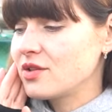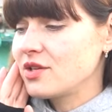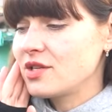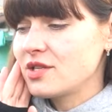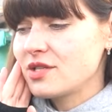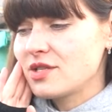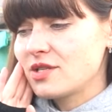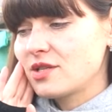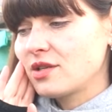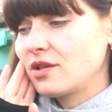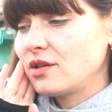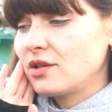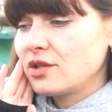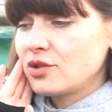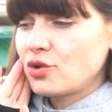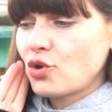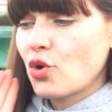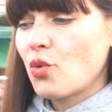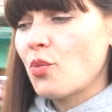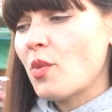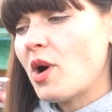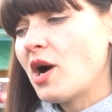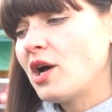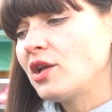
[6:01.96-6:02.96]
these
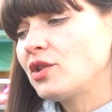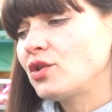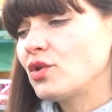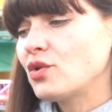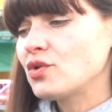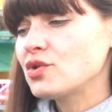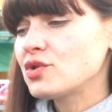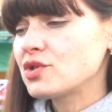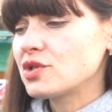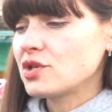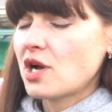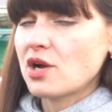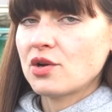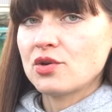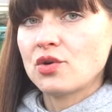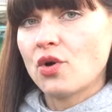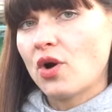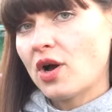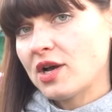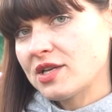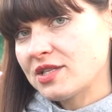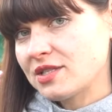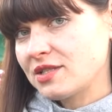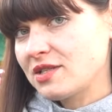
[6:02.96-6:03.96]
tomatoes, you
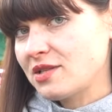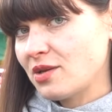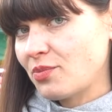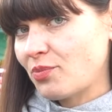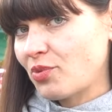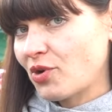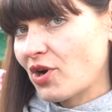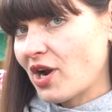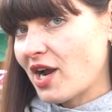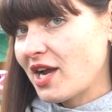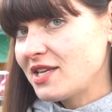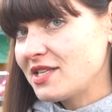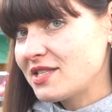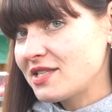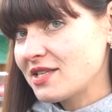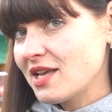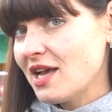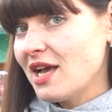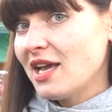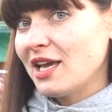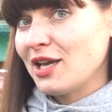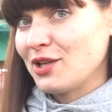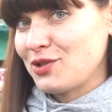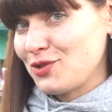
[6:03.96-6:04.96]
ask the price.
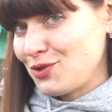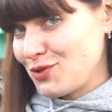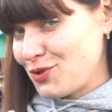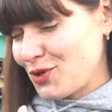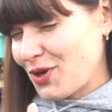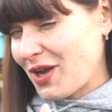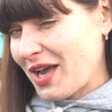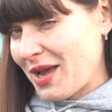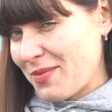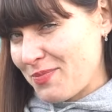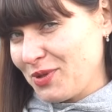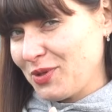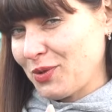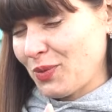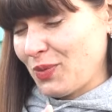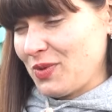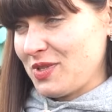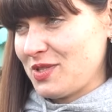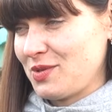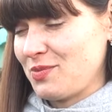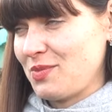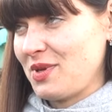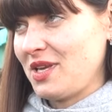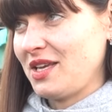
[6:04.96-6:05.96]
It also happened
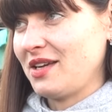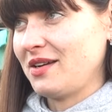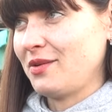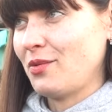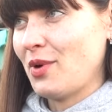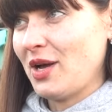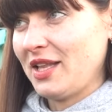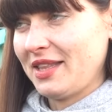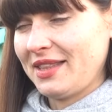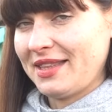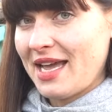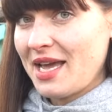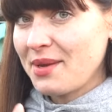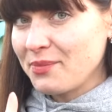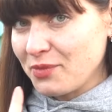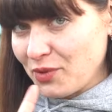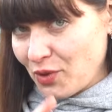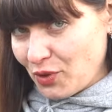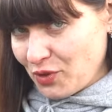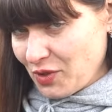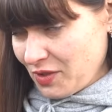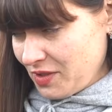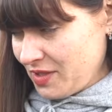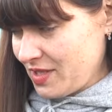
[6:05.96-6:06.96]
with me one time,
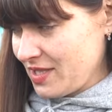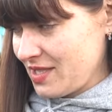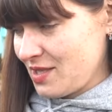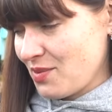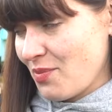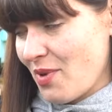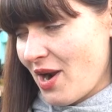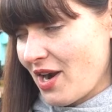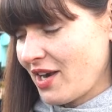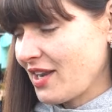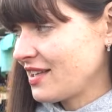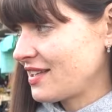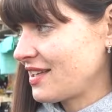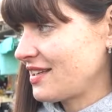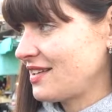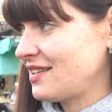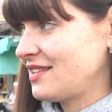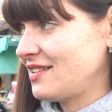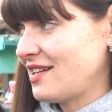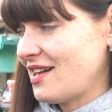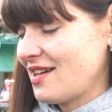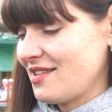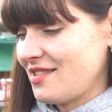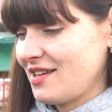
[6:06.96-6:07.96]
not in this market, in
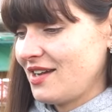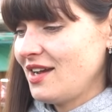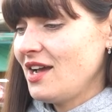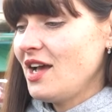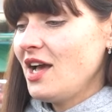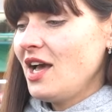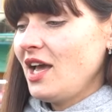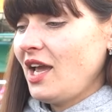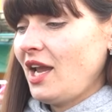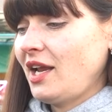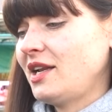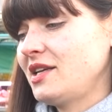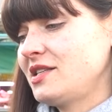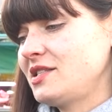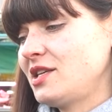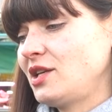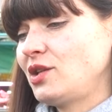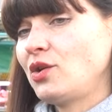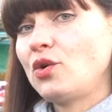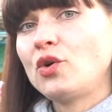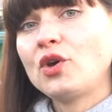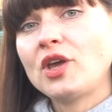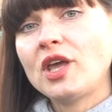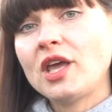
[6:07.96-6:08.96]
another. And I
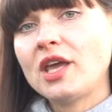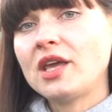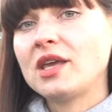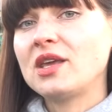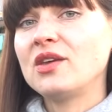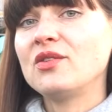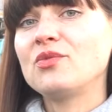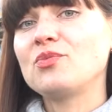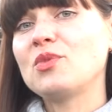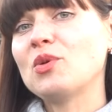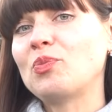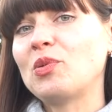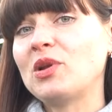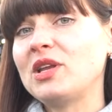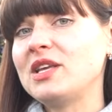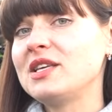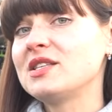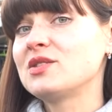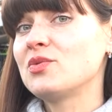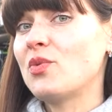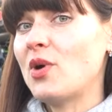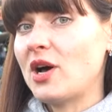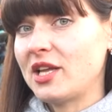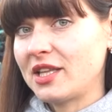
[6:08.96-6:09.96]
said, okay, give me
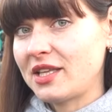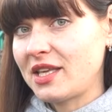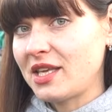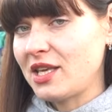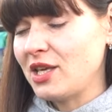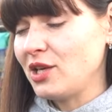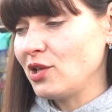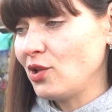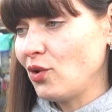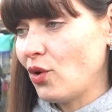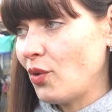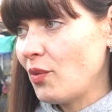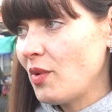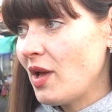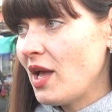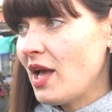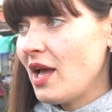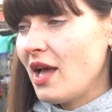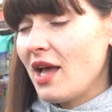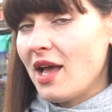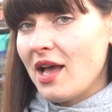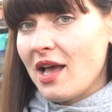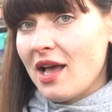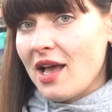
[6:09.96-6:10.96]
please 1 kilo.
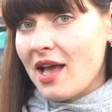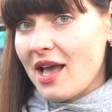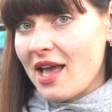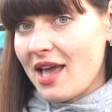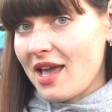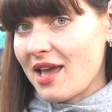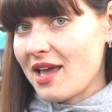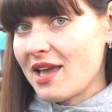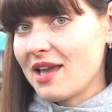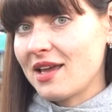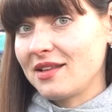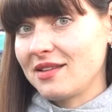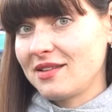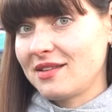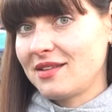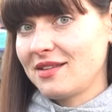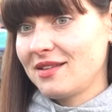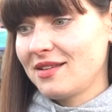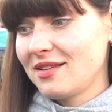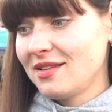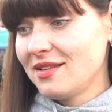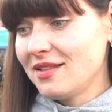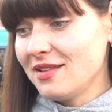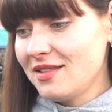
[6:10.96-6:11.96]
And
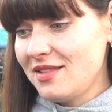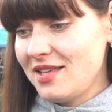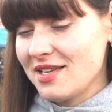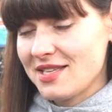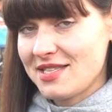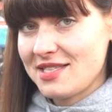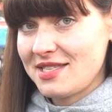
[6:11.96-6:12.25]
the